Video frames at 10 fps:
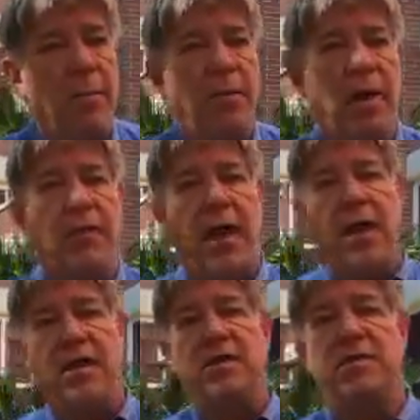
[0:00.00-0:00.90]
but
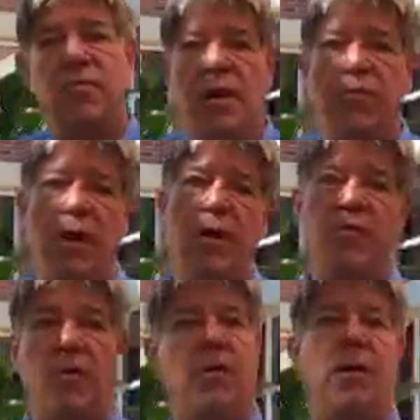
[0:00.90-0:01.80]
that is one way of
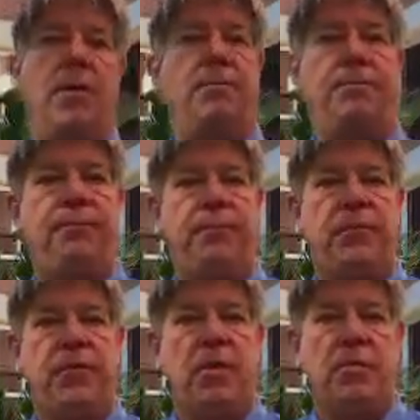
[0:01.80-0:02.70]
doing it.
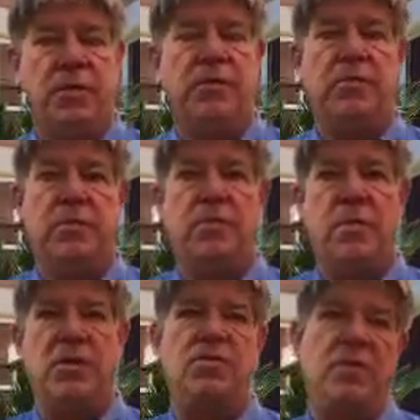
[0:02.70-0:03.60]
So to make sure